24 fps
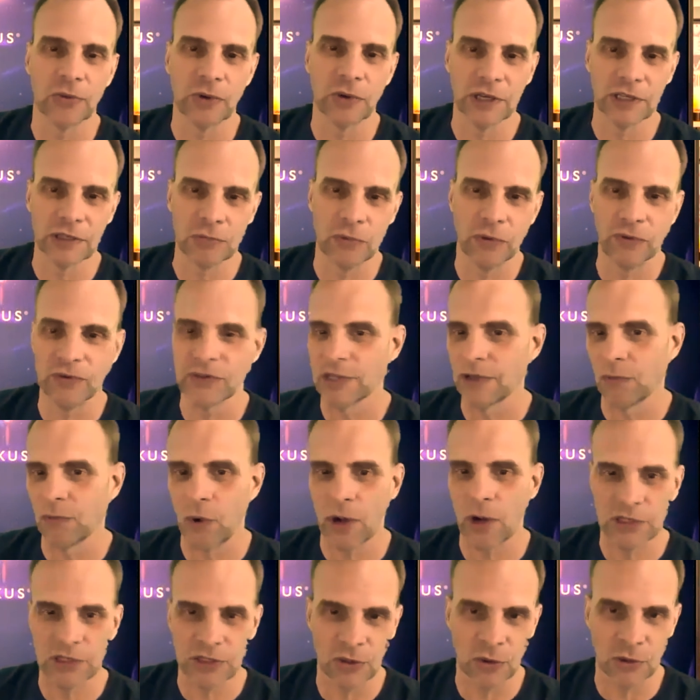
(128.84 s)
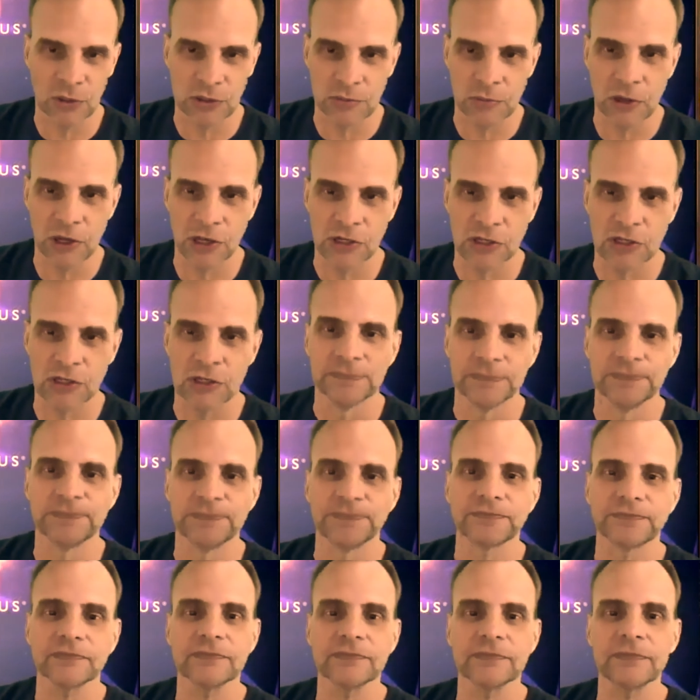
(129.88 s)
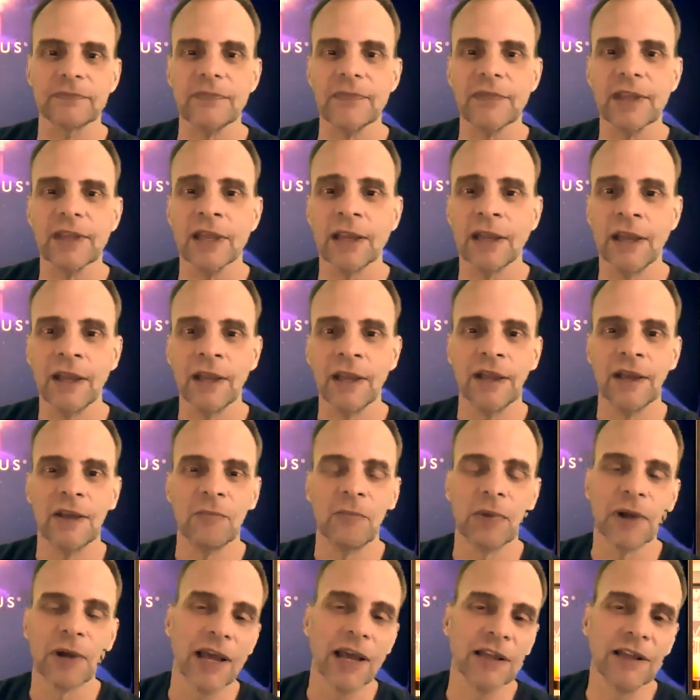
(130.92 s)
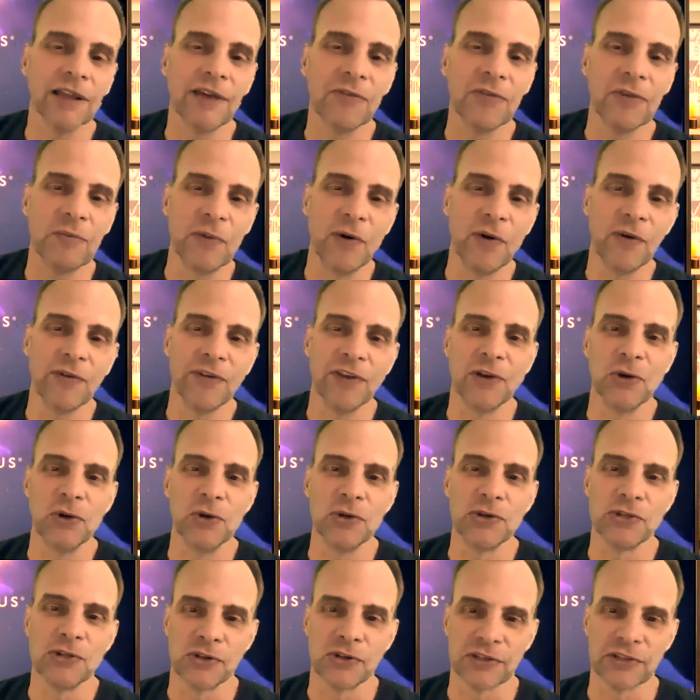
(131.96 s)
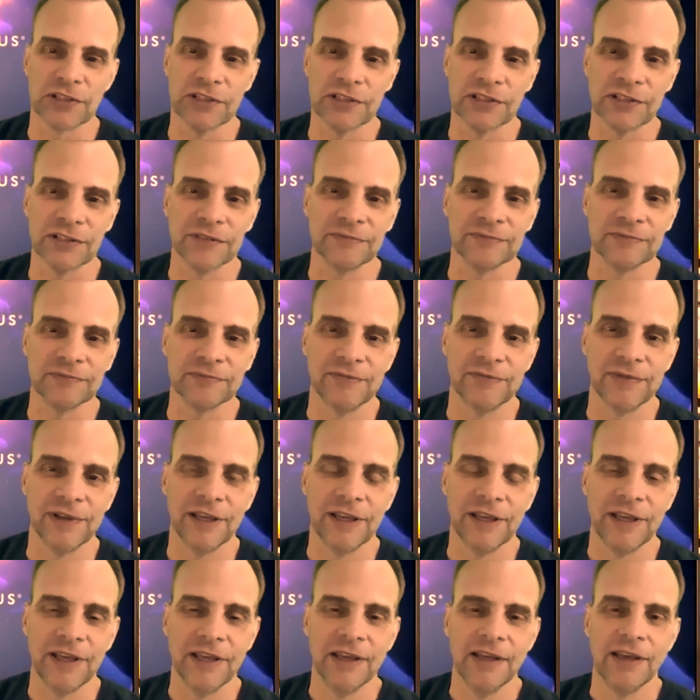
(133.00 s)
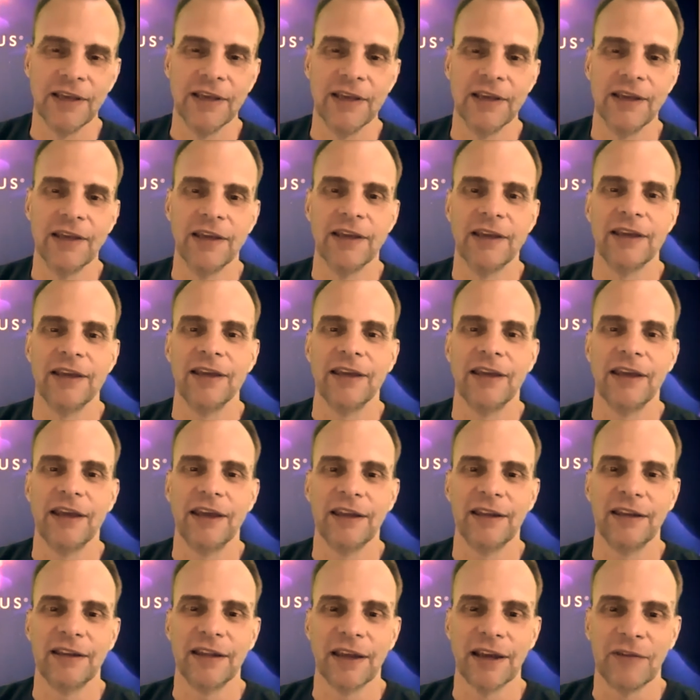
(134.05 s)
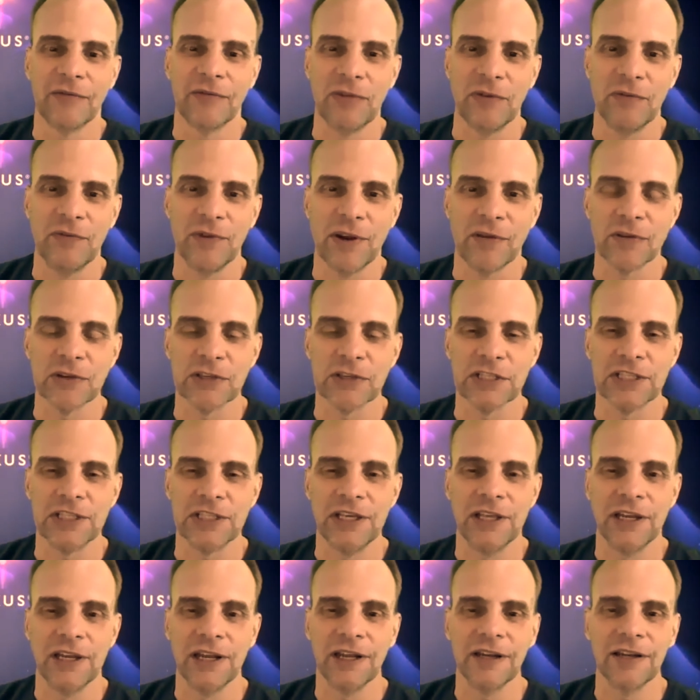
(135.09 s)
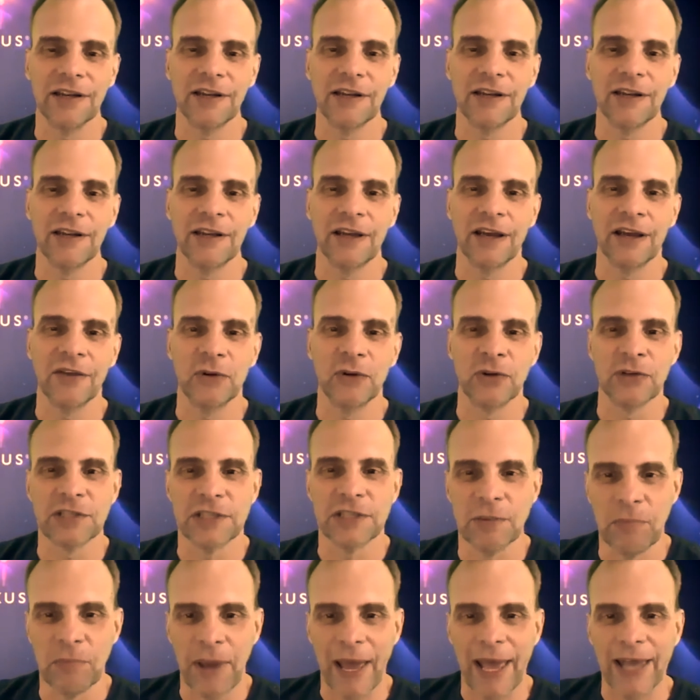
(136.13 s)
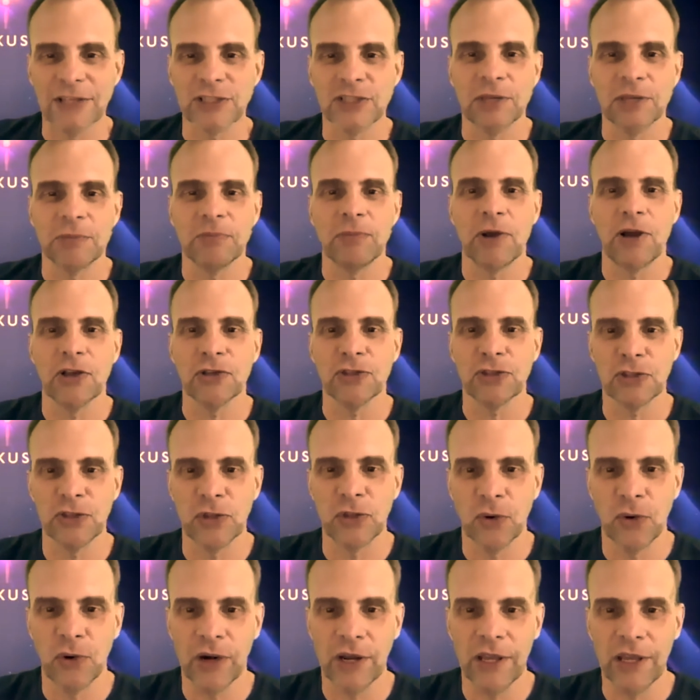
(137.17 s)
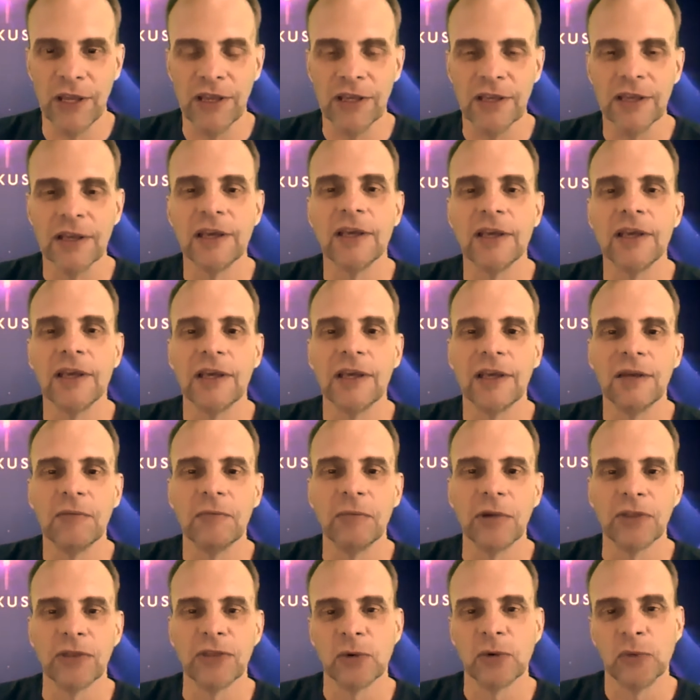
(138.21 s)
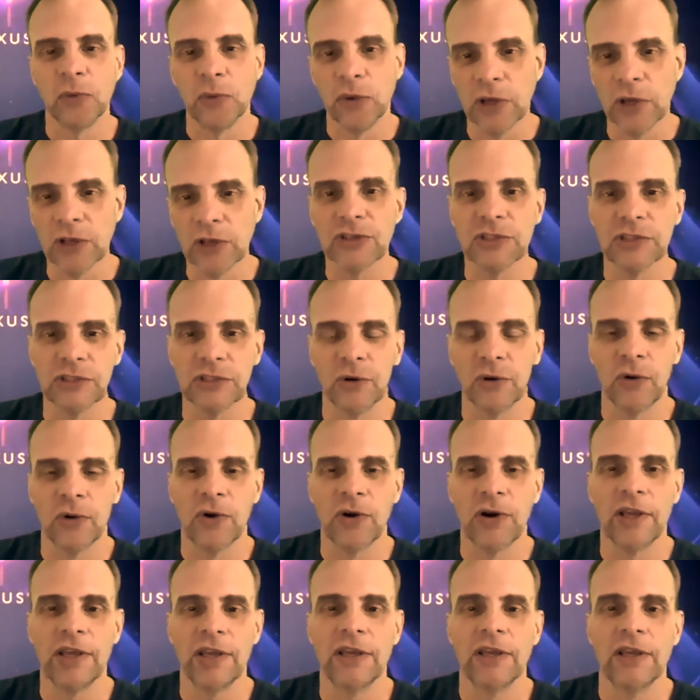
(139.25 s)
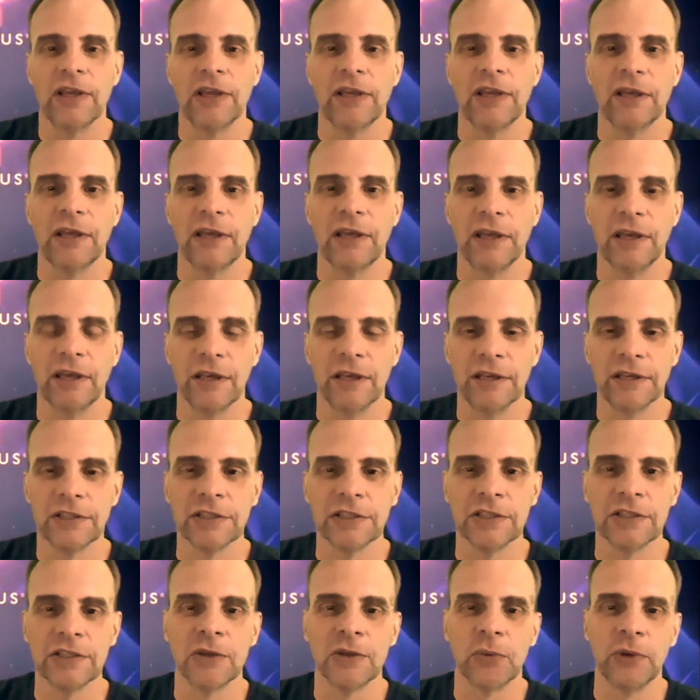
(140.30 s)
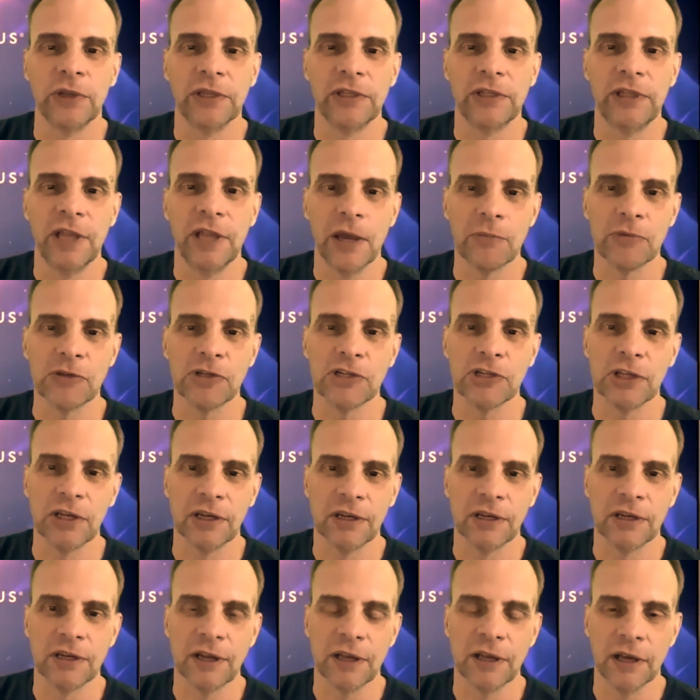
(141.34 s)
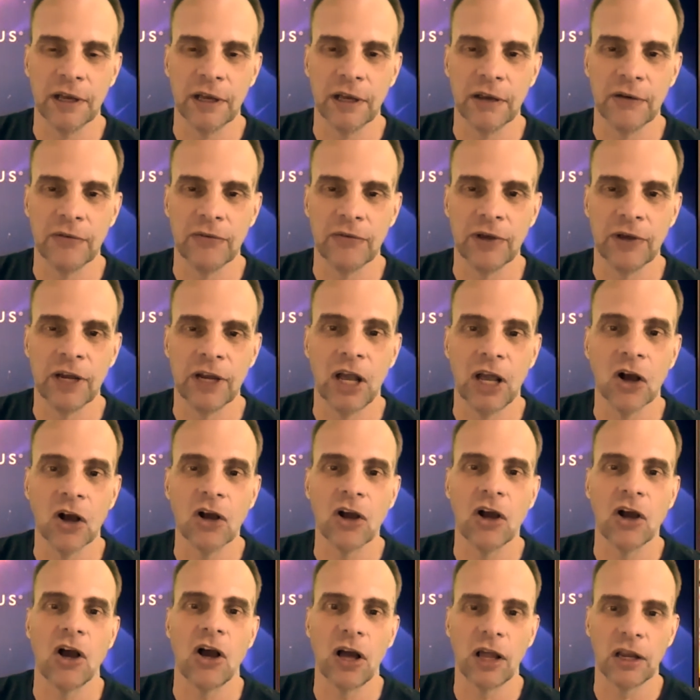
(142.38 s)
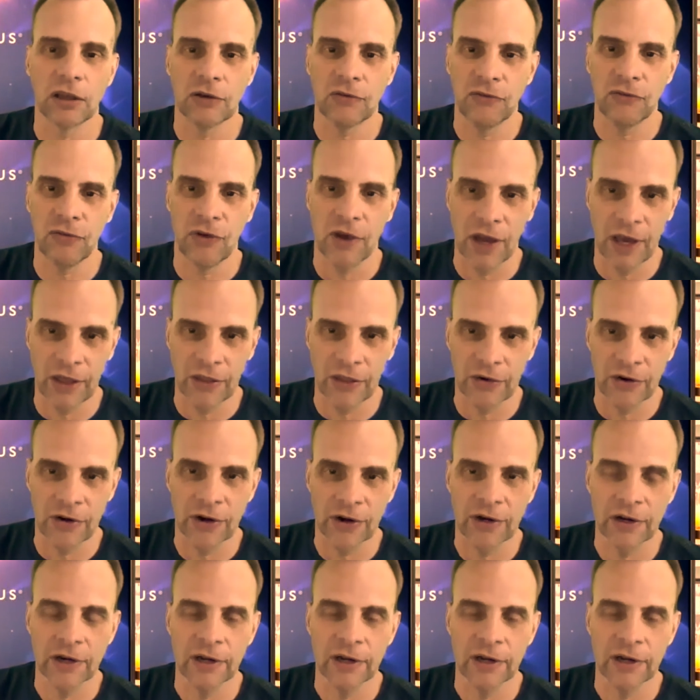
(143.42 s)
movies, I've watched those a bunch. But I love the movie Hoosiers. And if you've never seen it, there's the basketball story, but the real story is the redemption of an alcoholic father